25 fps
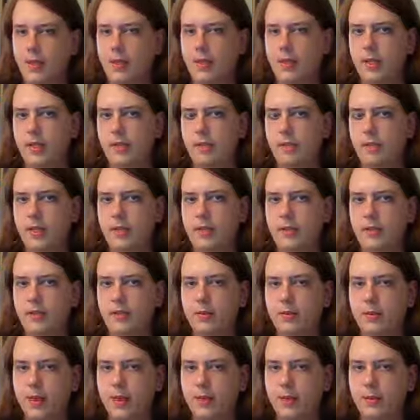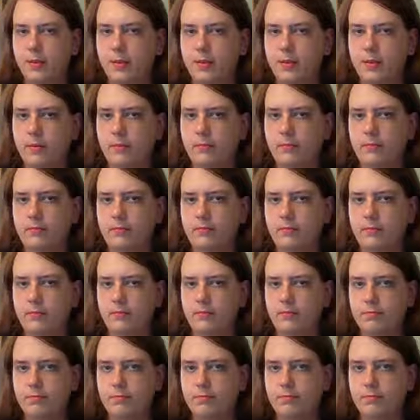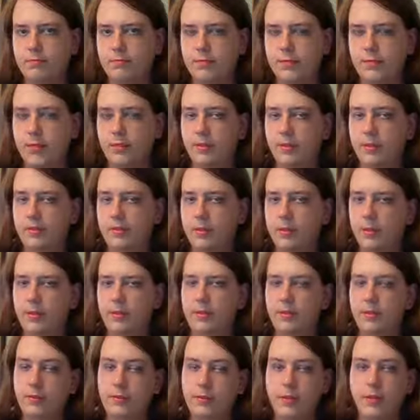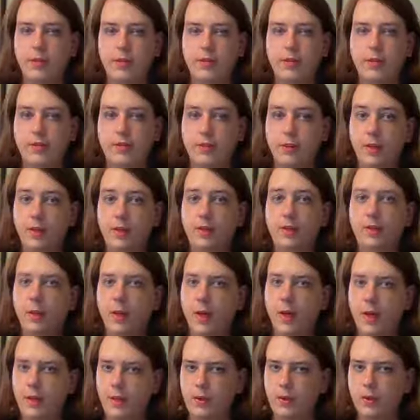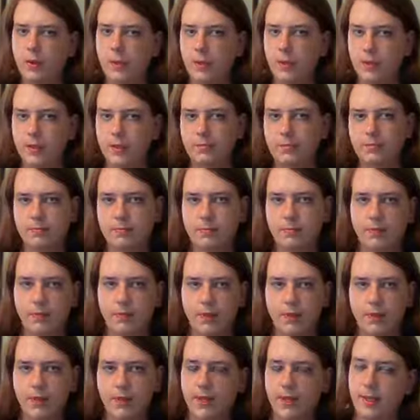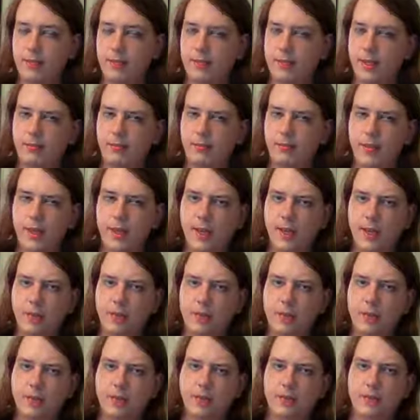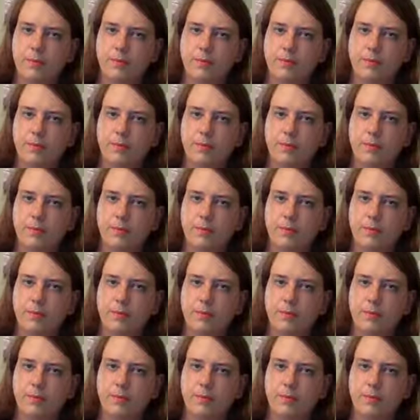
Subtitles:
you can make sure that someone does know where you are in case anything happens.